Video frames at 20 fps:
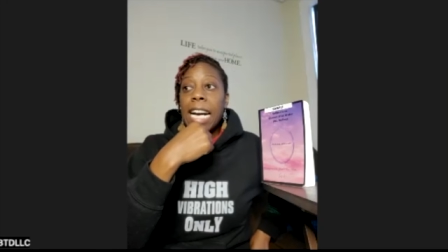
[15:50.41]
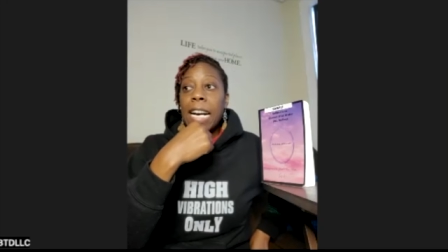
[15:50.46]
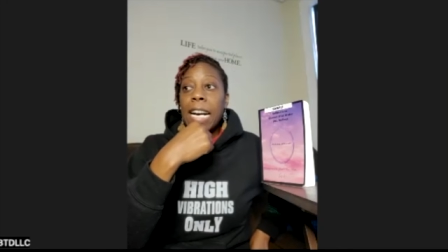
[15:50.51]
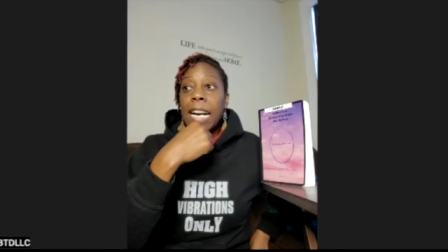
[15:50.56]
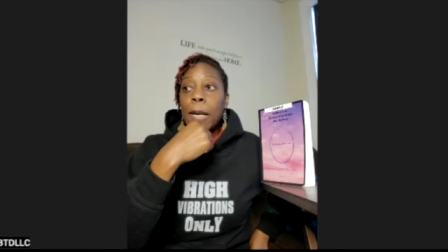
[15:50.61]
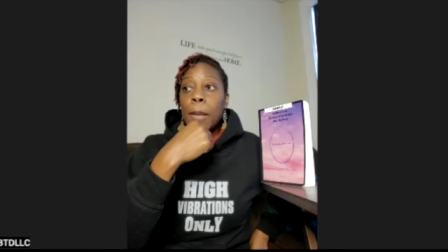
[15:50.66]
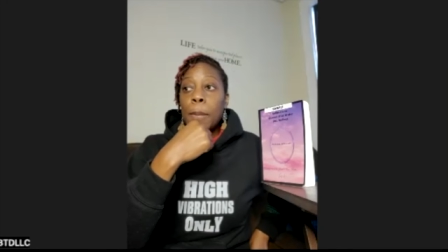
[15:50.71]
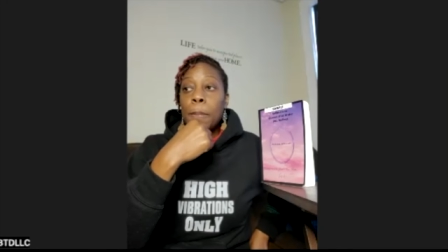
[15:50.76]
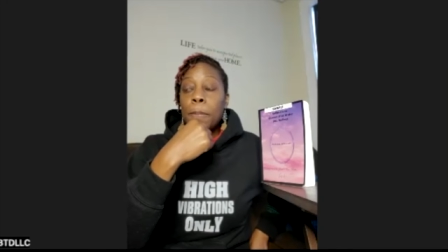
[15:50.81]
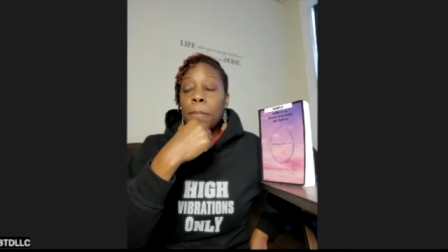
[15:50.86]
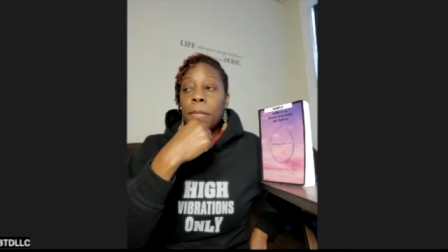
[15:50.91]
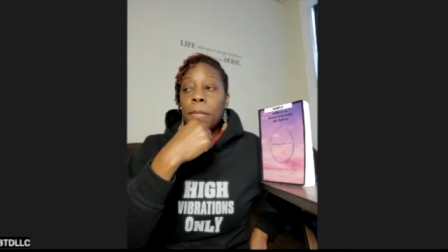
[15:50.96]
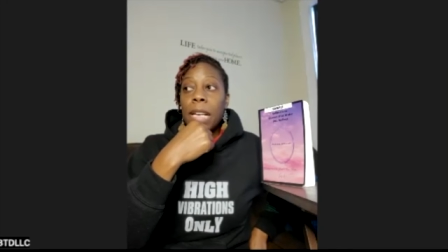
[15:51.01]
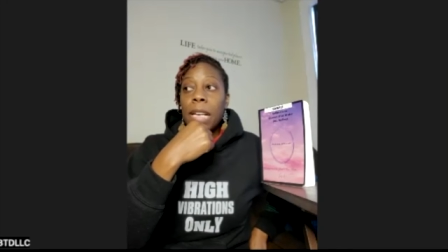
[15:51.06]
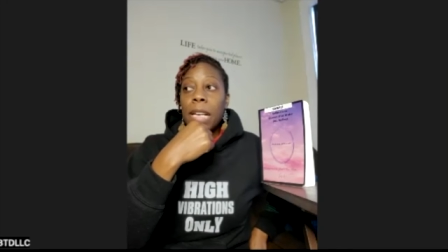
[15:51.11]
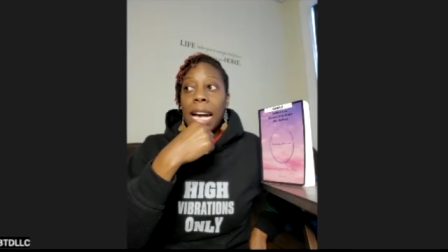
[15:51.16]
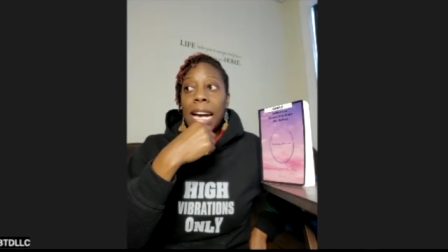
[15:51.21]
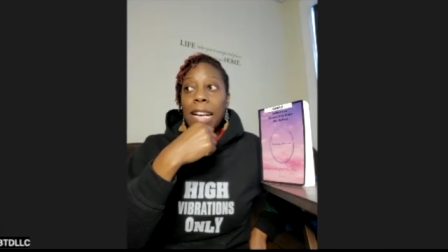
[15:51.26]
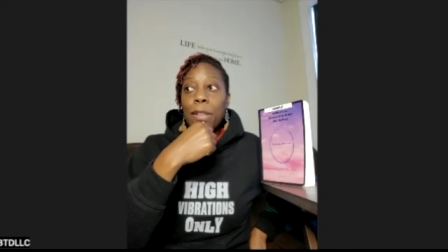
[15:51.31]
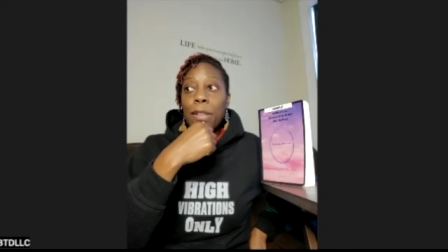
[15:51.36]
um,
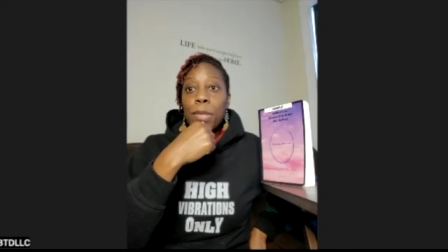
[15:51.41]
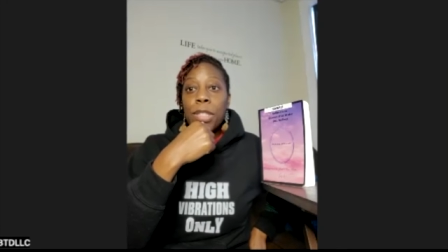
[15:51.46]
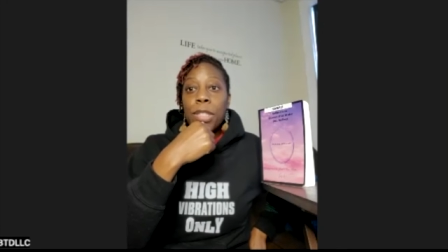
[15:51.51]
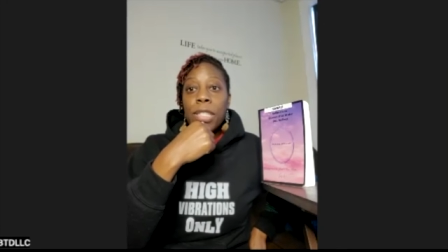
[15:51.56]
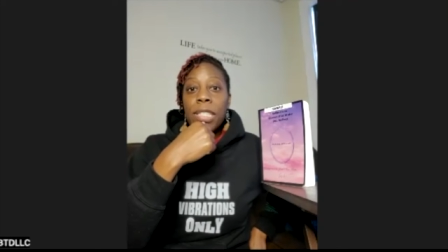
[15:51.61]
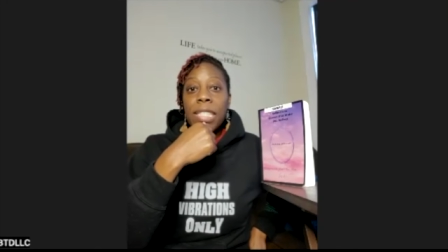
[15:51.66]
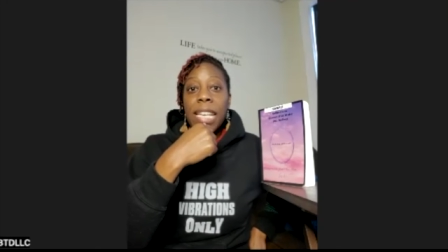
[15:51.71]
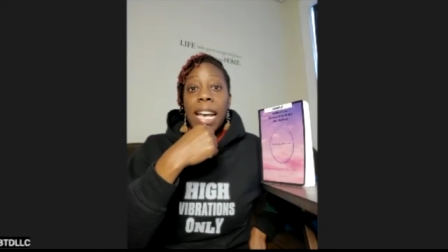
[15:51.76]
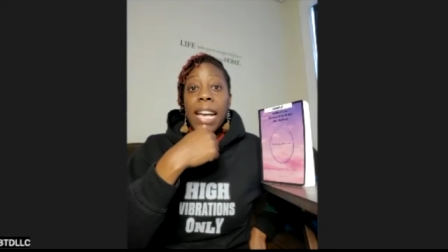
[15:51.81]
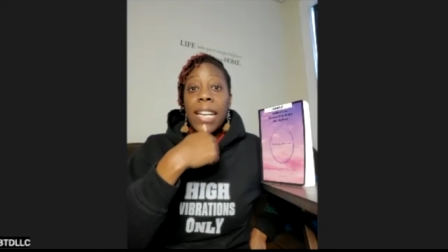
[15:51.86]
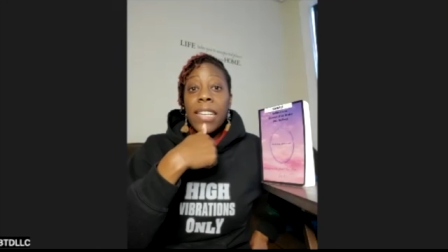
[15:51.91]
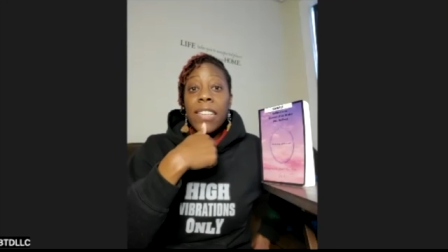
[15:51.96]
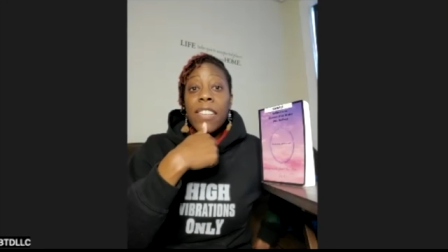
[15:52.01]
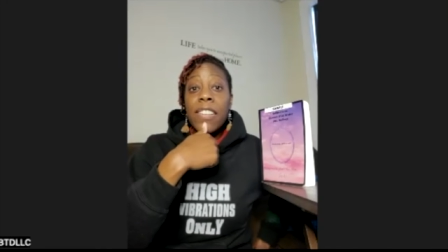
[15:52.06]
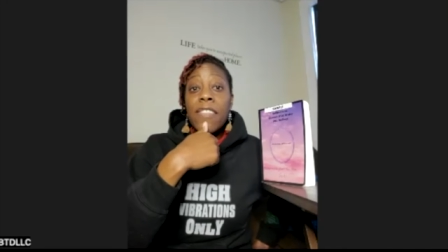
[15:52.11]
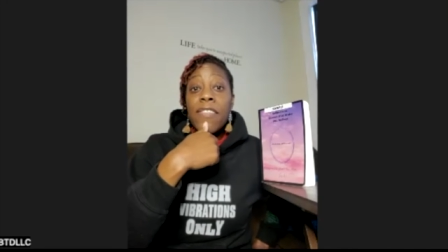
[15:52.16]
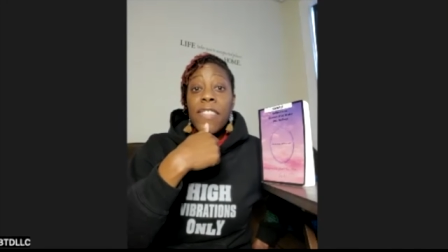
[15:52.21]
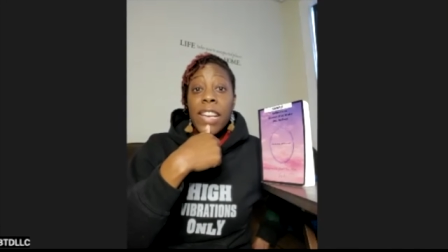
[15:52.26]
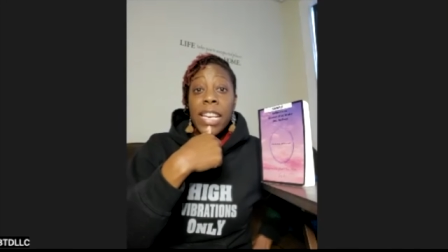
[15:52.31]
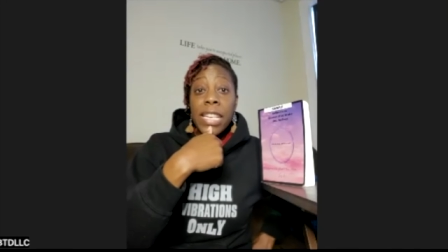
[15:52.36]
I was at an
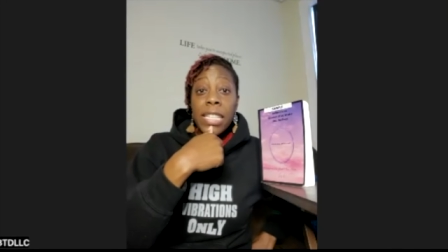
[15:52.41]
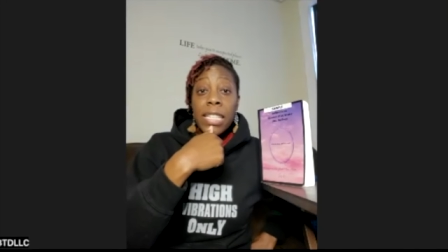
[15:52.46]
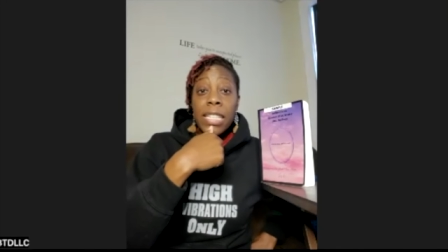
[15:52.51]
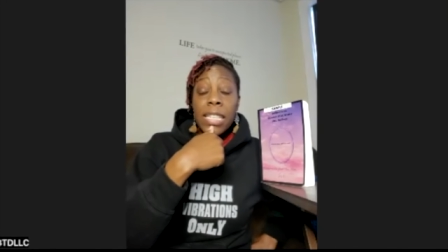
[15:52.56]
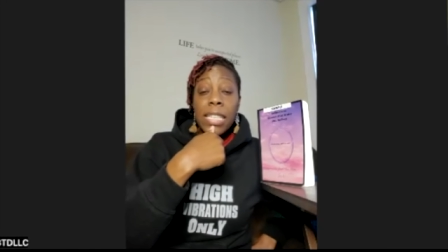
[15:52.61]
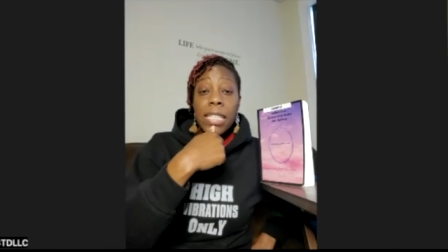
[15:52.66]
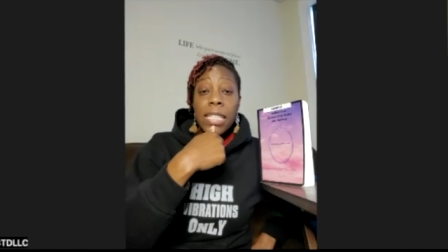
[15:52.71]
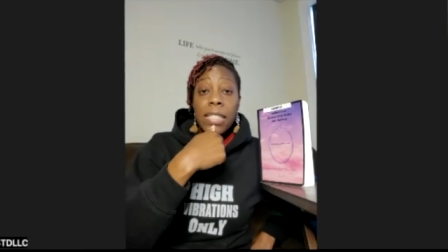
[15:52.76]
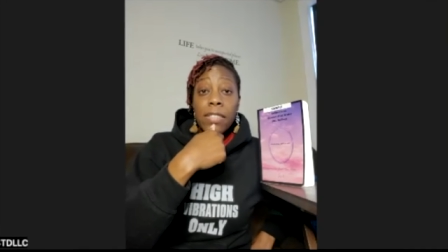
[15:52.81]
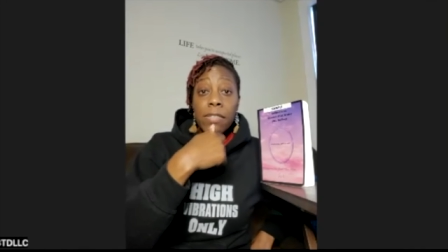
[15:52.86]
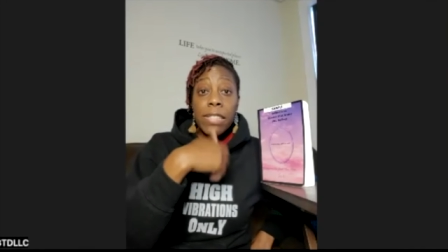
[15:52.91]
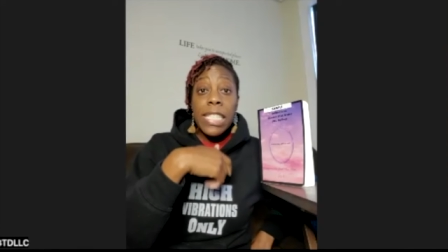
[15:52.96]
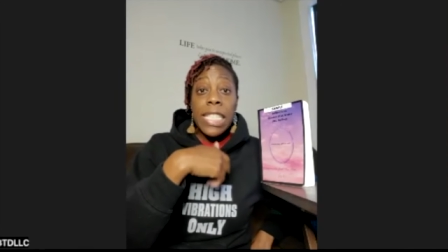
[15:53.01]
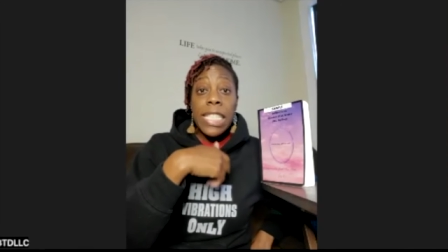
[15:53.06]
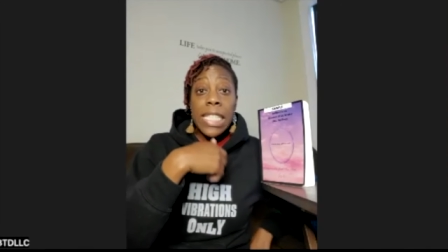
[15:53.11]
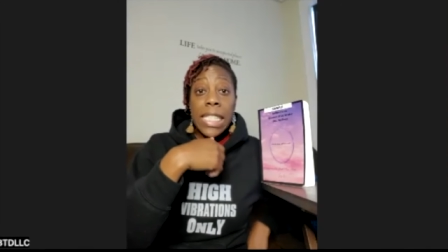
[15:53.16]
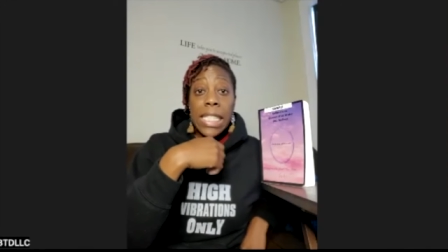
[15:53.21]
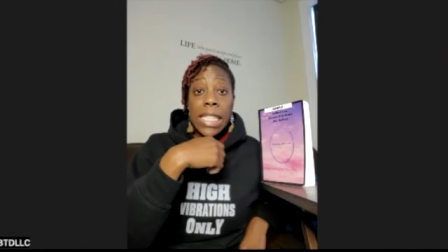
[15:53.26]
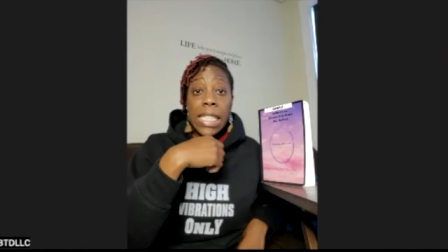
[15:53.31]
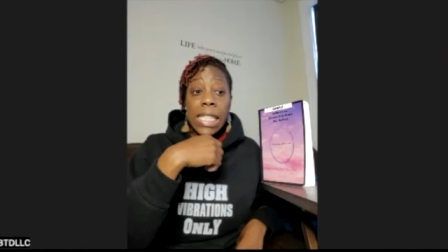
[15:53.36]
event
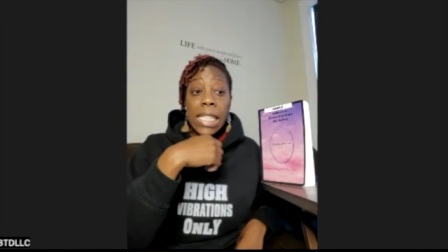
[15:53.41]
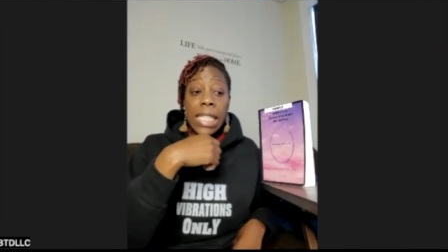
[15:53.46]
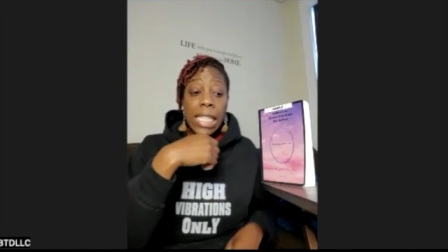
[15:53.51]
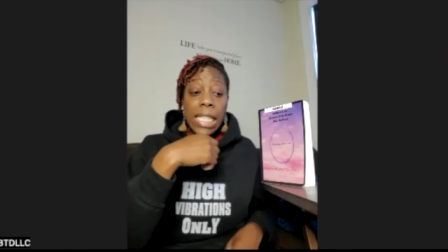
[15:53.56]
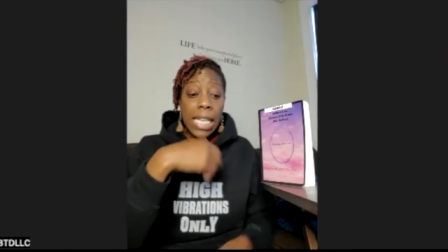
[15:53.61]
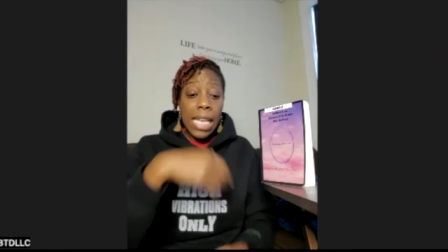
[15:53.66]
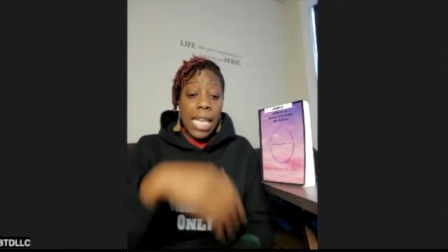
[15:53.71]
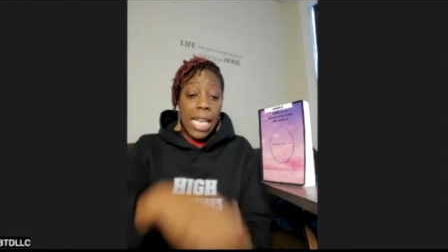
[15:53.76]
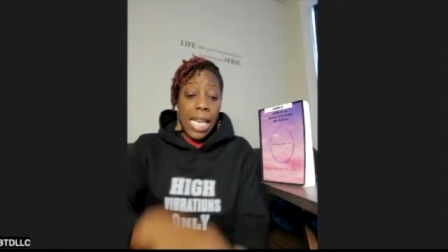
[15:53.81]
recently,